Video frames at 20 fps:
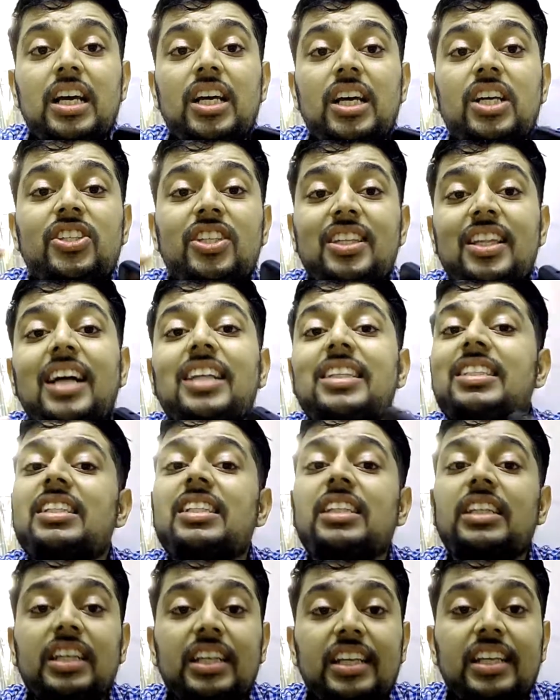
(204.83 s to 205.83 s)
So that's
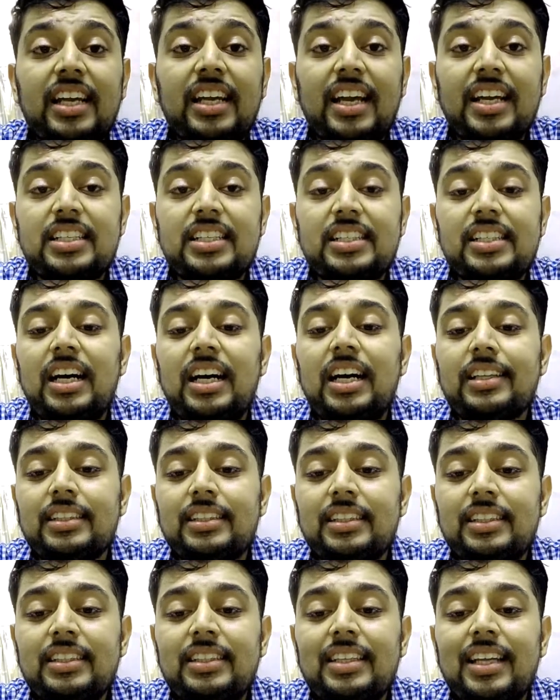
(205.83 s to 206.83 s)
really nice. Other
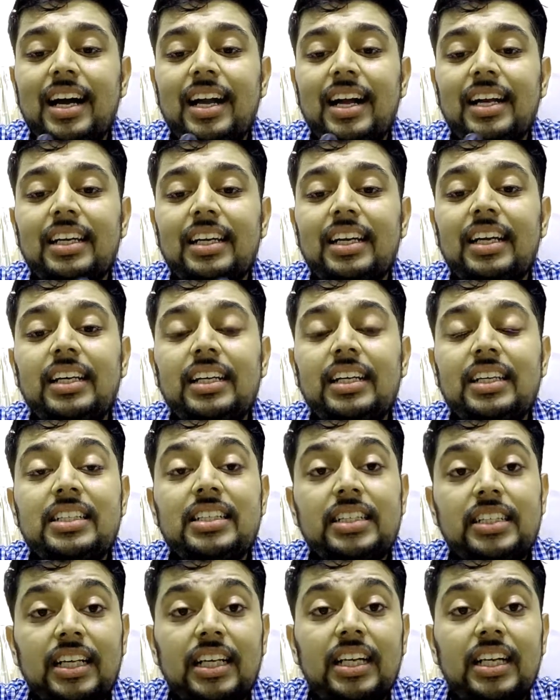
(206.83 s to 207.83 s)
than that, it is
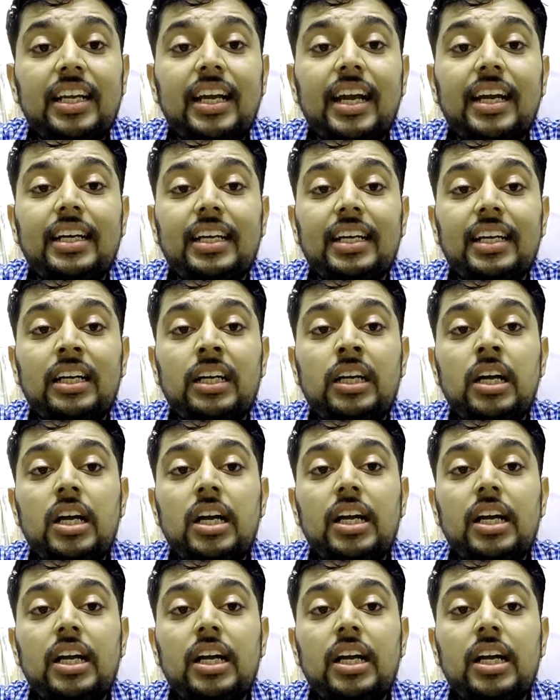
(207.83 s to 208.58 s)
still getting